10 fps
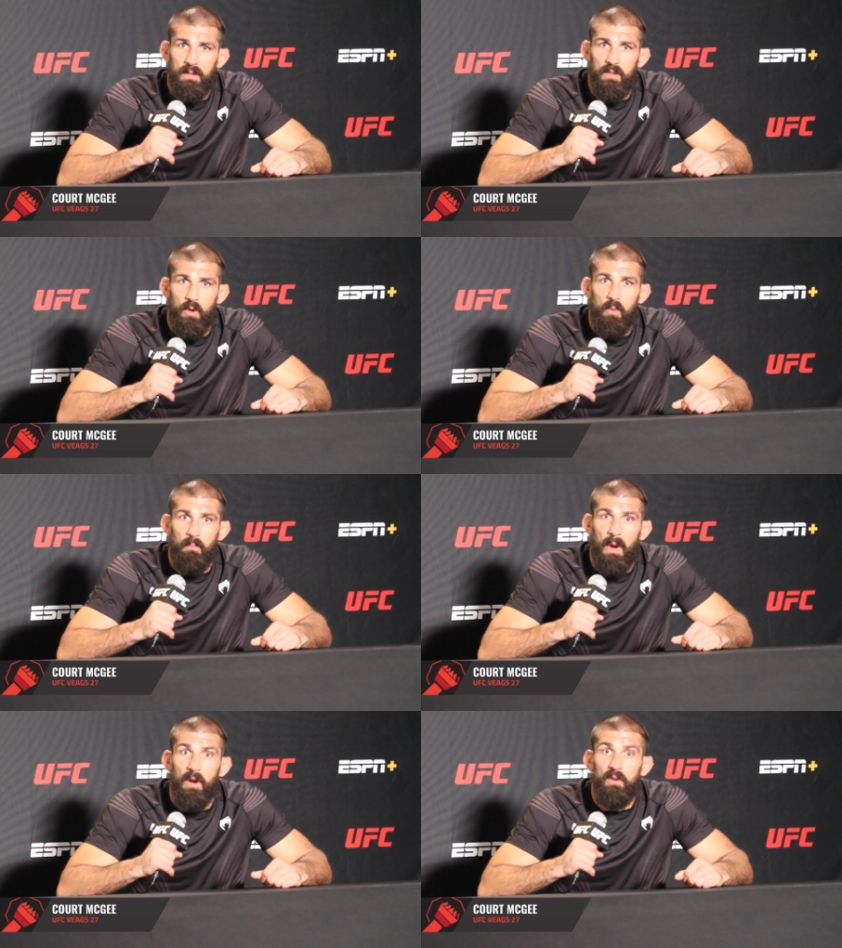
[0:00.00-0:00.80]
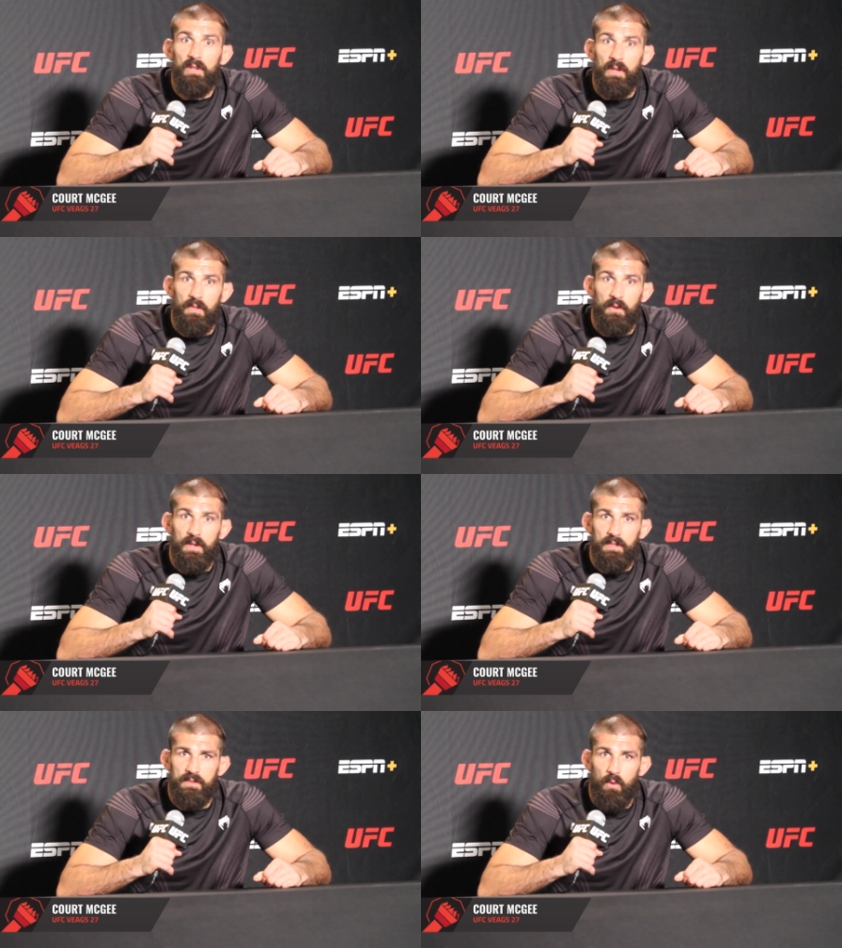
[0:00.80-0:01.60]
you know my early
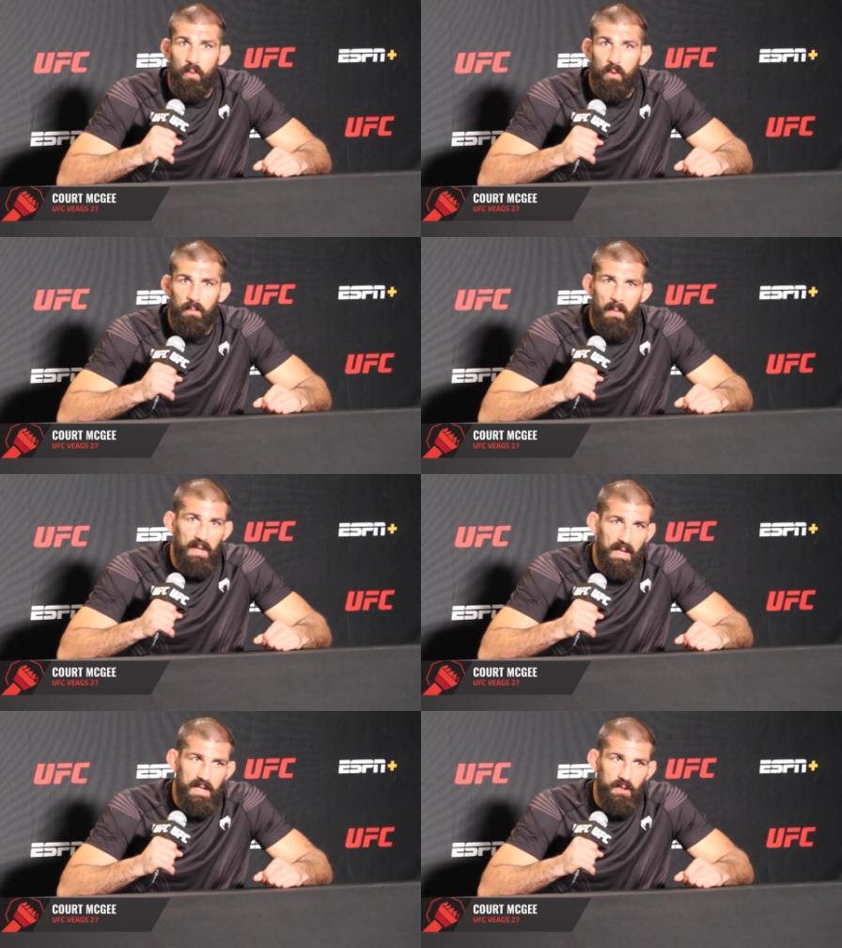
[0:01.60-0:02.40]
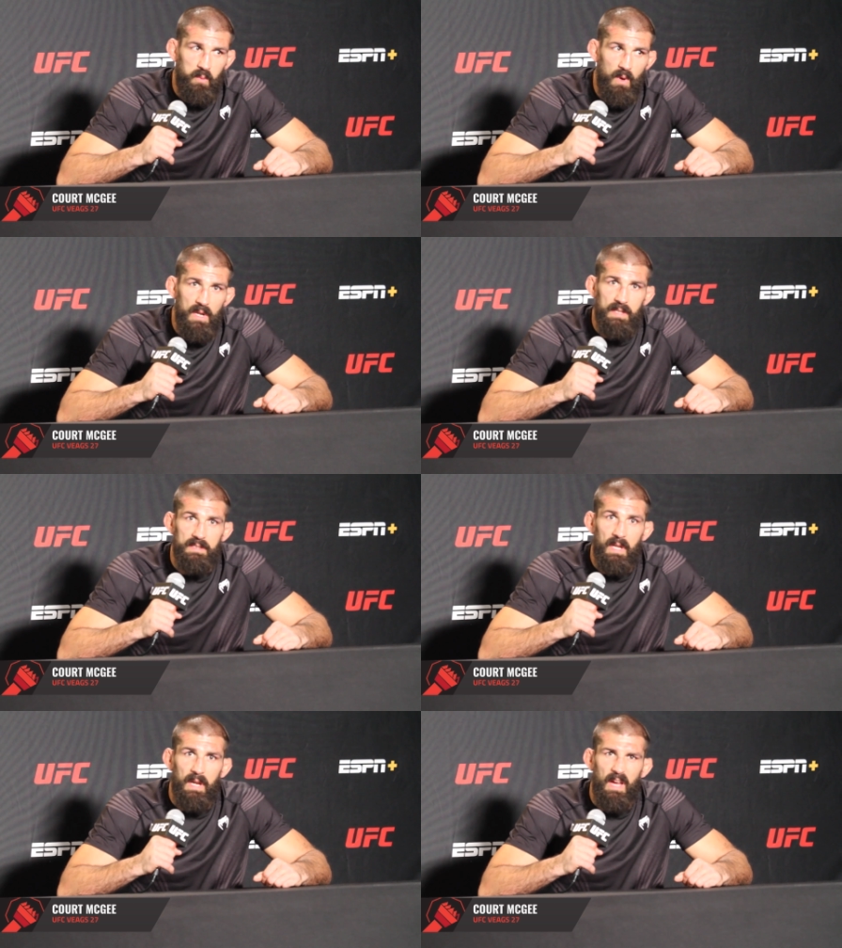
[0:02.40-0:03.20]
30s or my late
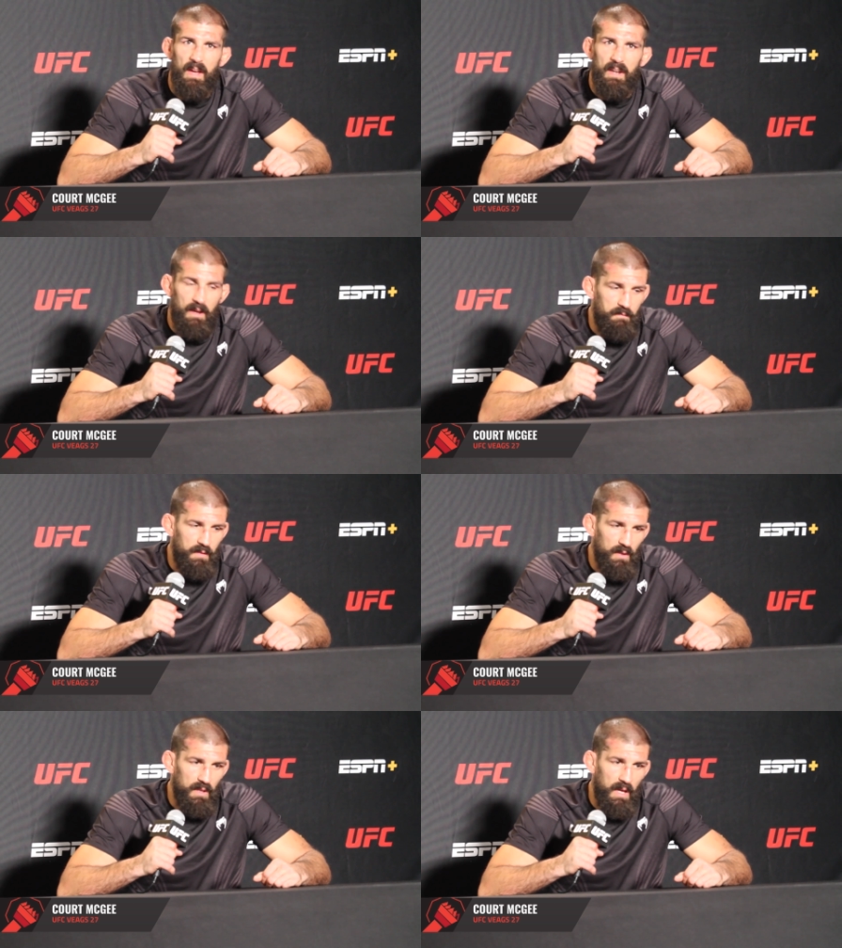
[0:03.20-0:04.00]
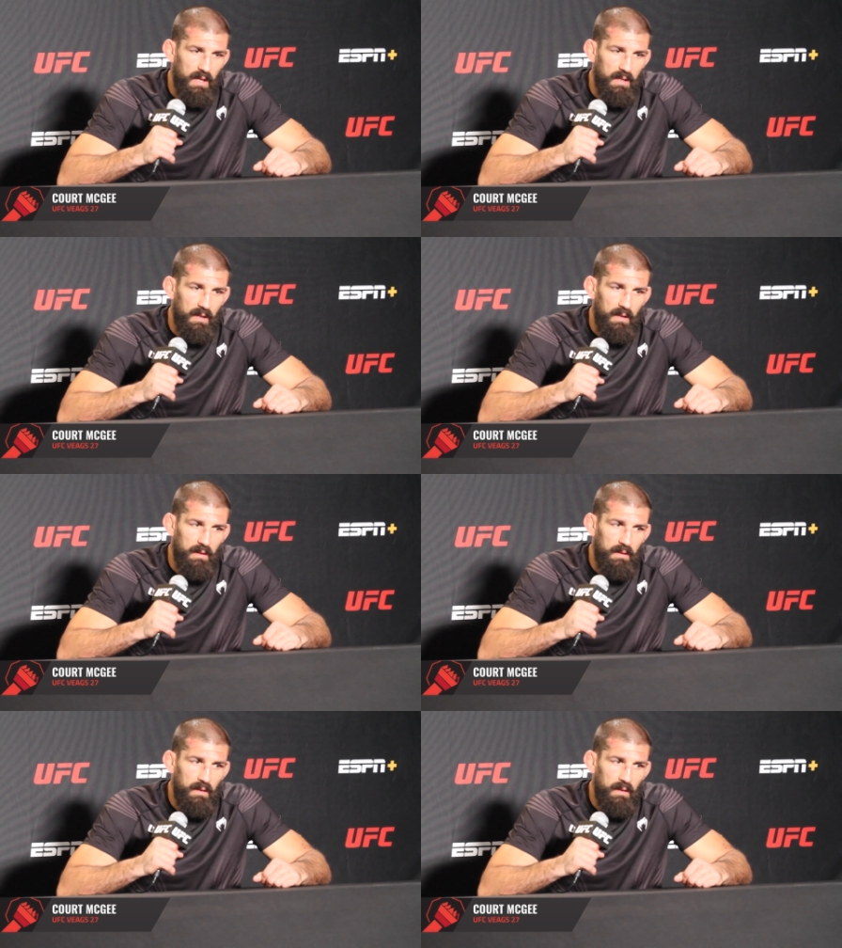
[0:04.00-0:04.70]
20s like and i feel like uh,